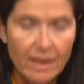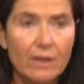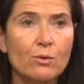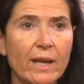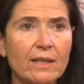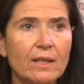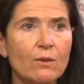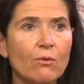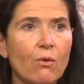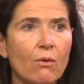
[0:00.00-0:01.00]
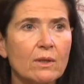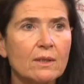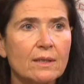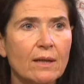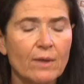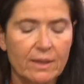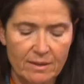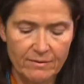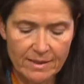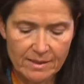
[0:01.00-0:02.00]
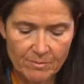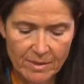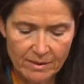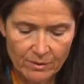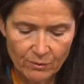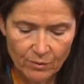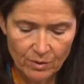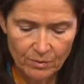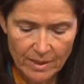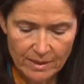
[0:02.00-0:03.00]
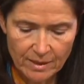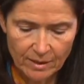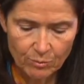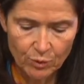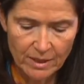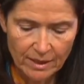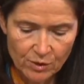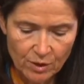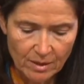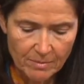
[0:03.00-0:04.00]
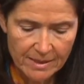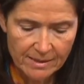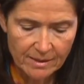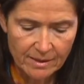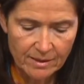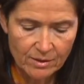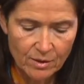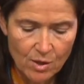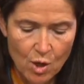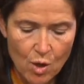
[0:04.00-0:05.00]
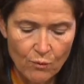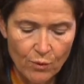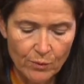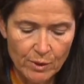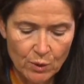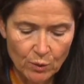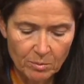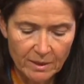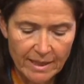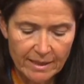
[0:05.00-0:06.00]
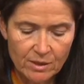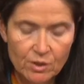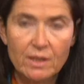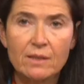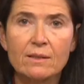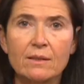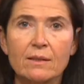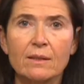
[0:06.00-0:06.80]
attracting foreign direct investment for creating production capacities for renewable energies,